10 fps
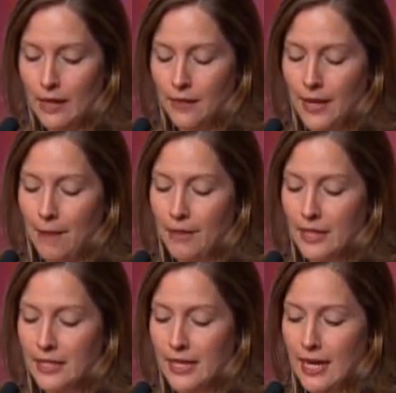That
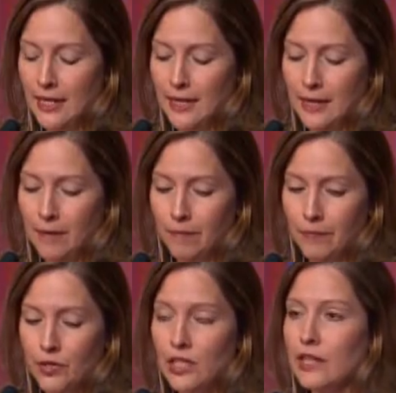being said,
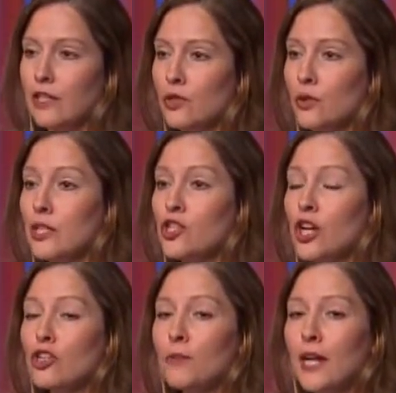declaratory
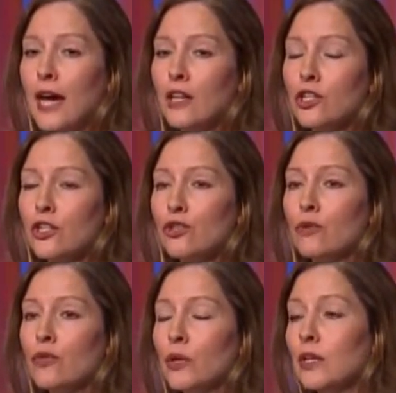judgment actions to
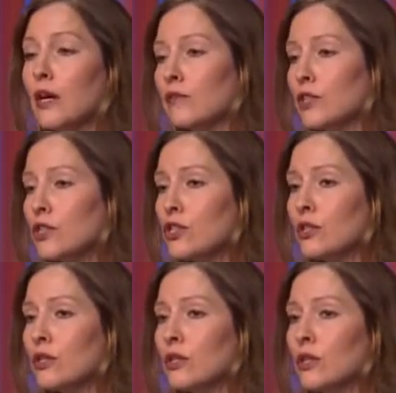avoid coverage
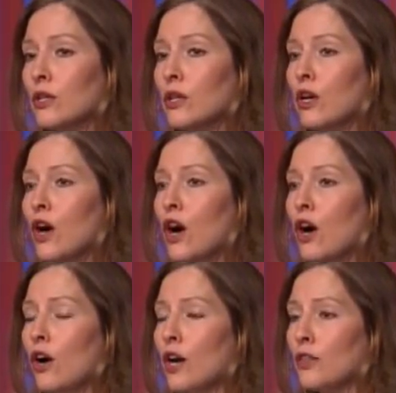
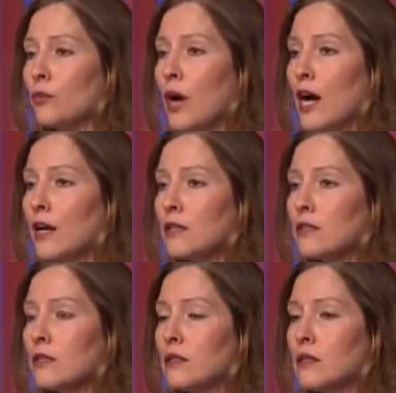are on the
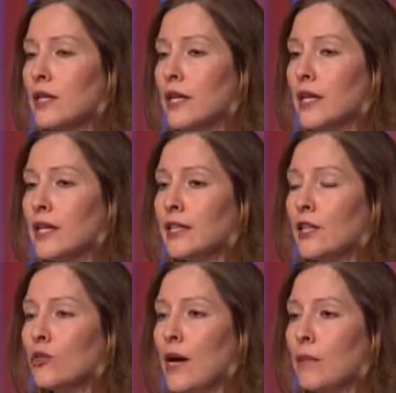rise in
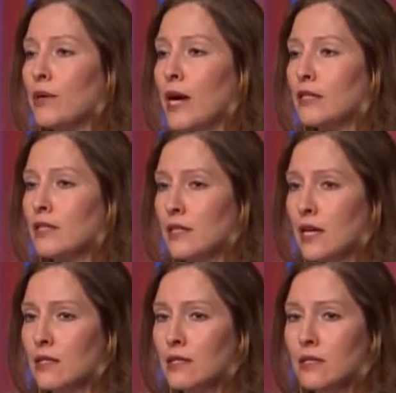legal malpractice
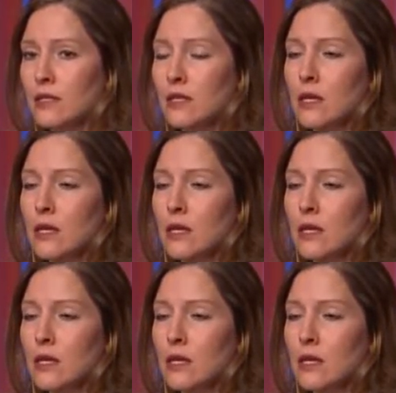cases.